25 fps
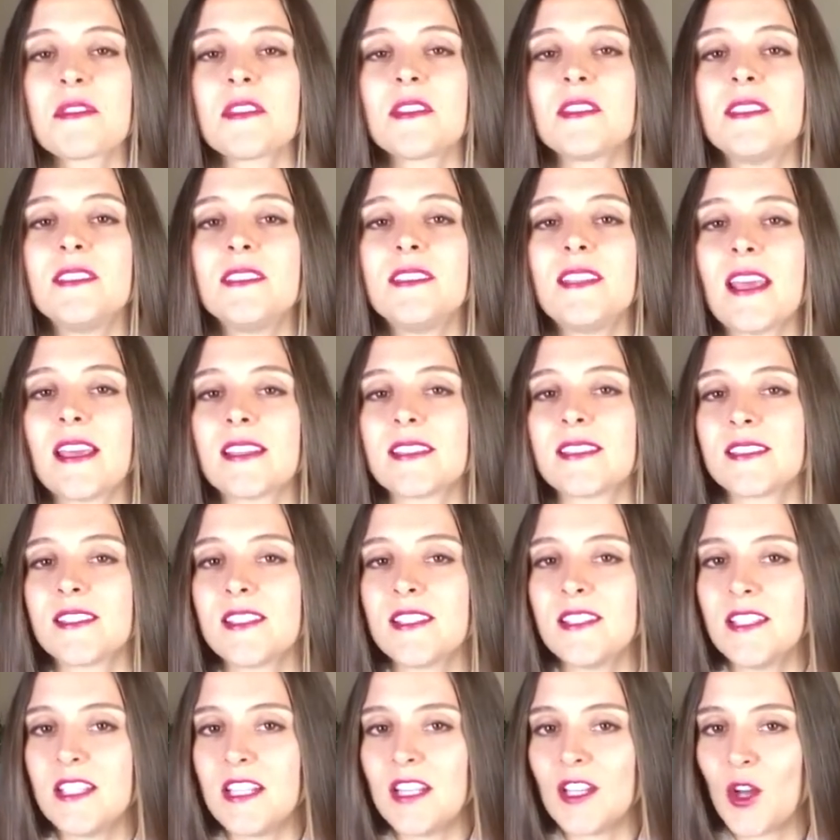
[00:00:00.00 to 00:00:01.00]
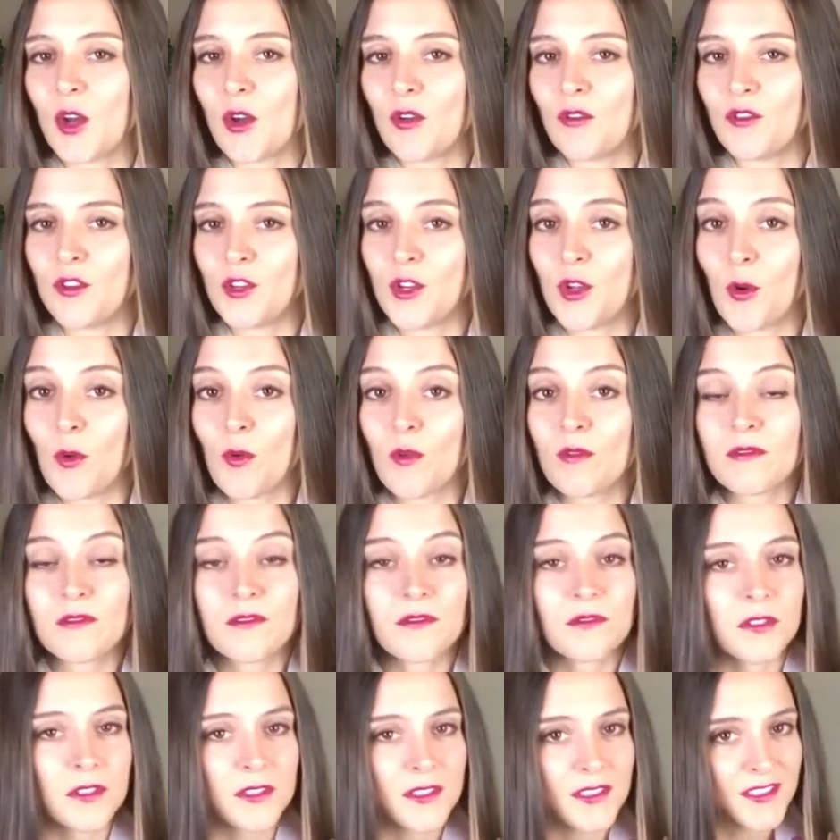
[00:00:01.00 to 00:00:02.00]
the destiny of Lyon
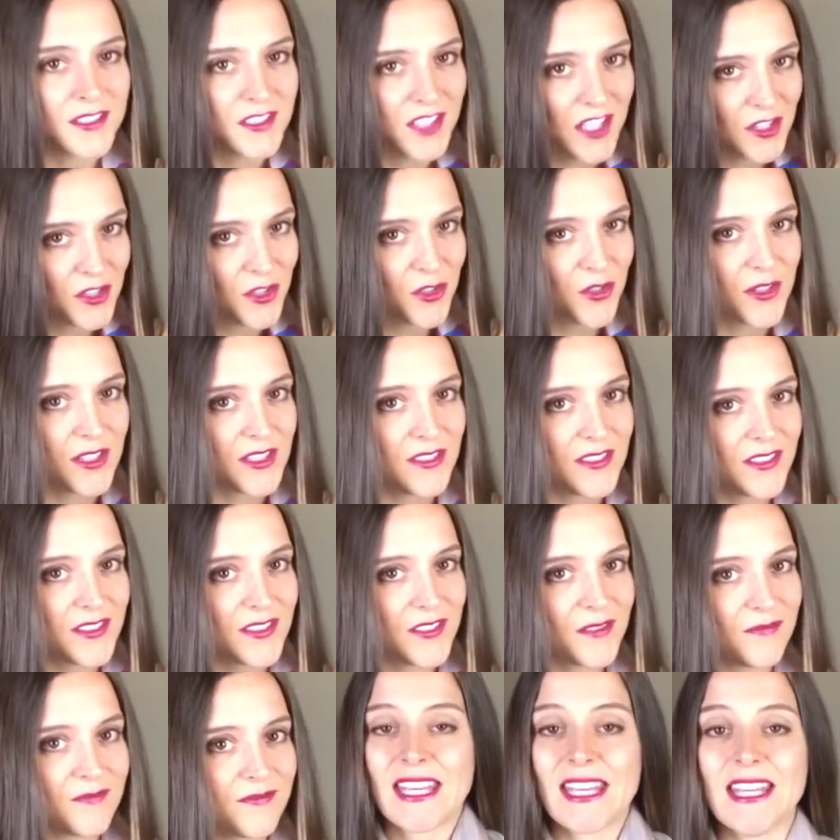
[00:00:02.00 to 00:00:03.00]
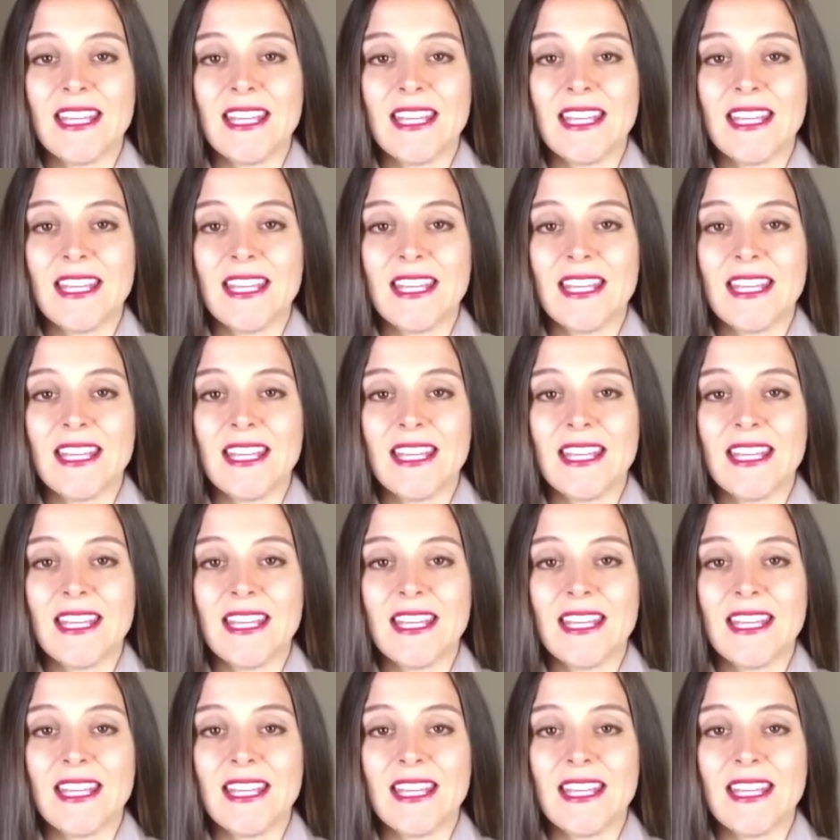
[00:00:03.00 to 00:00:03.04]
for centuries.